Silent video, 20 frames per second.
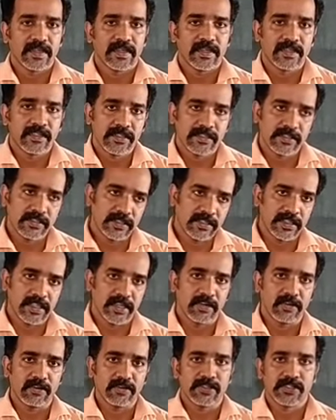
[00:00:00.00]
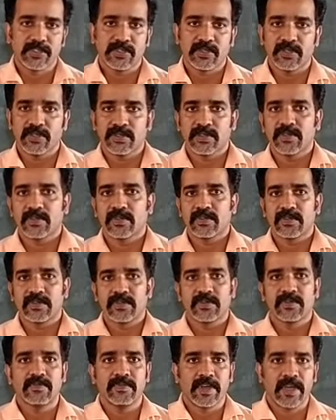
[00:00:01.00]
So then also
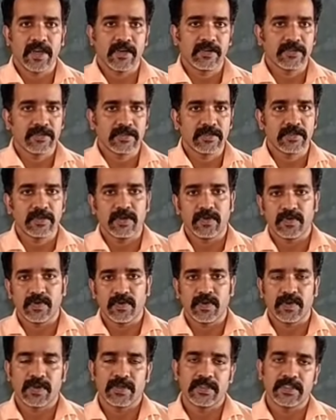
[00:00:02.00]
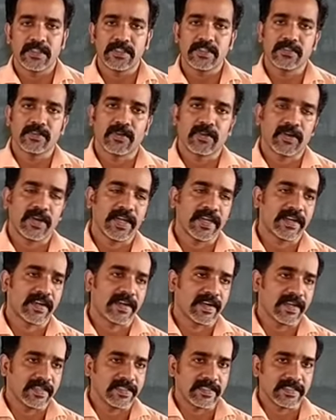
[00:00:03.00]
we have to go for this online
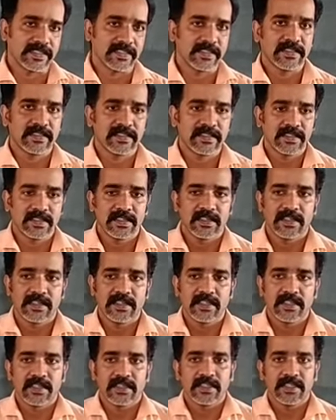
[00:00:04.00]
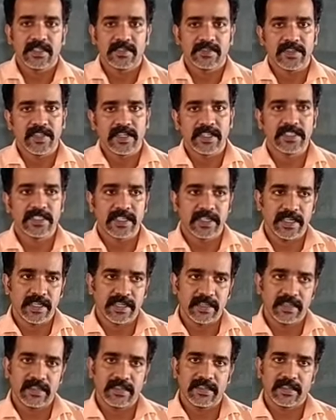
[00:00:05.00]
classes. If there is
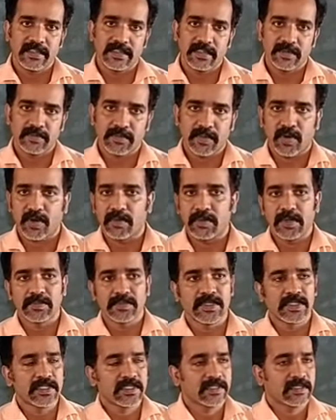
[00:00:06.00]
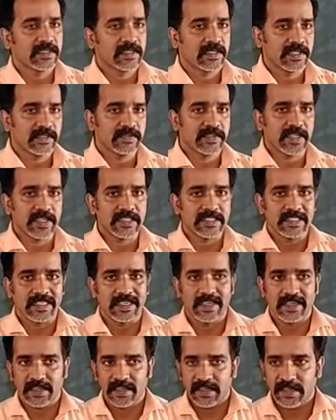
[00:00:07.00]
any problems, if there is any
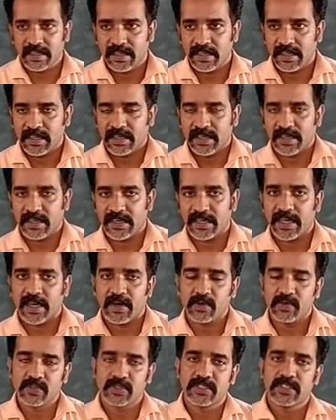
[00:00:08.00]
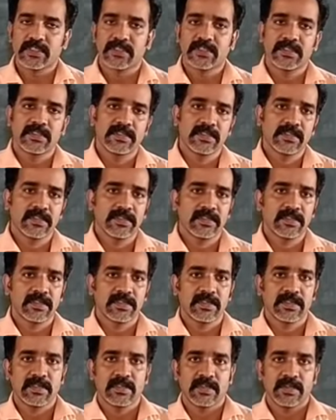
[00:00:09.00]
doubts,
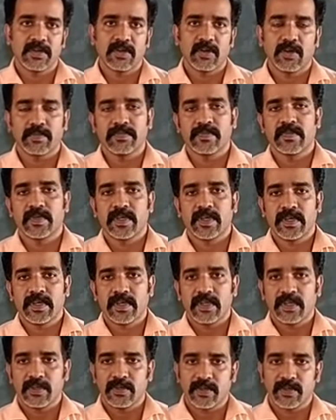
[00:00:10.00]
hope you